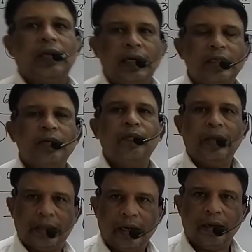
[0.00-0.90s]
that is
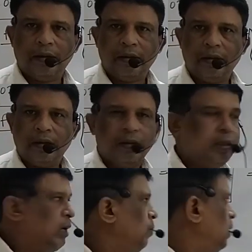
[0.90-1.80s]
methane.
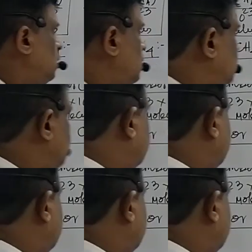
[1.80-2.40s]
That means